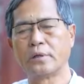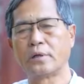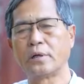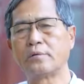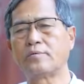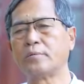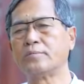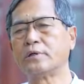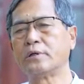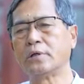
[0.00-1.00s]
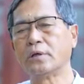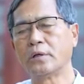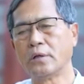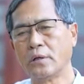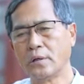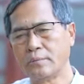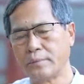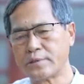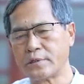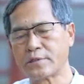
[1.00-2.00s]
Right from the
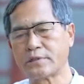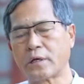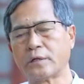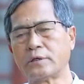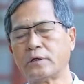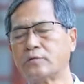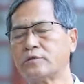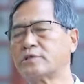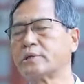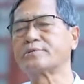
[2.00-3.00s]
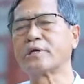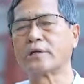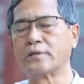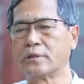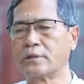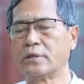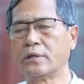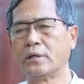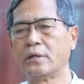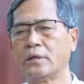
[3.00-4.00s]
panchayat secretary to the chief secretary,
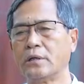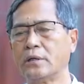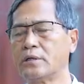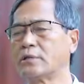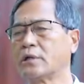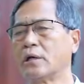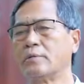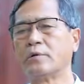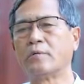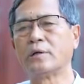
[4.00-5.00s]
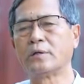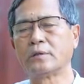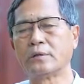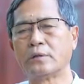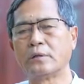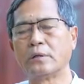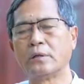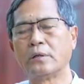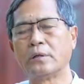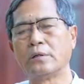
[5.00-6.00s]
each and everyone,
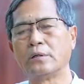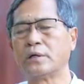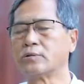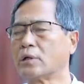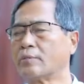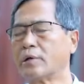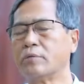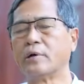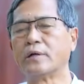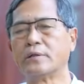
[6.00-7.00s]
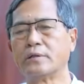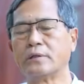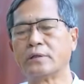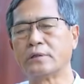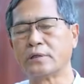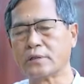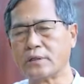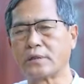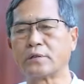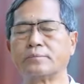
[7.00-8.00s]
they are to abide by the
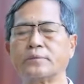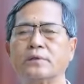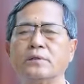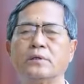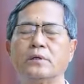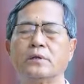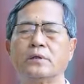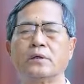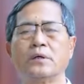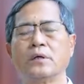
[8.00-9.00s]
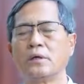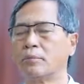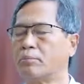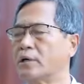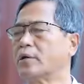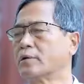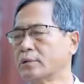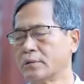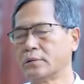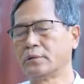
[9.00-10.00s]
dictate of the mandal,
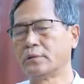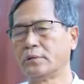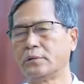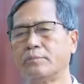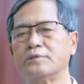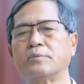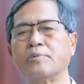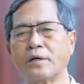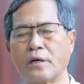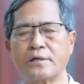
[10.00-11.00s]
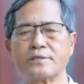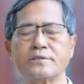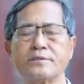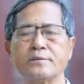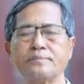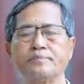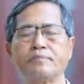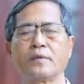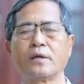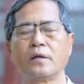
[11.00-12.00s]
the BJP cadres.
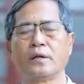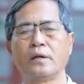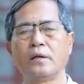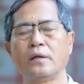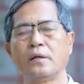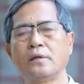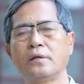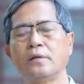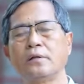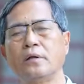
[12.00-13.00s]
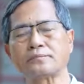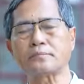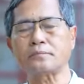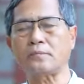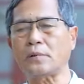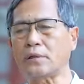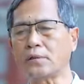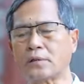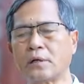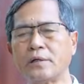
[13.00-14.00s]
Then
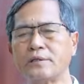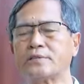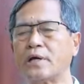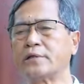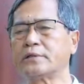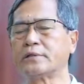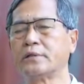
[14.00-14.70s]
third is that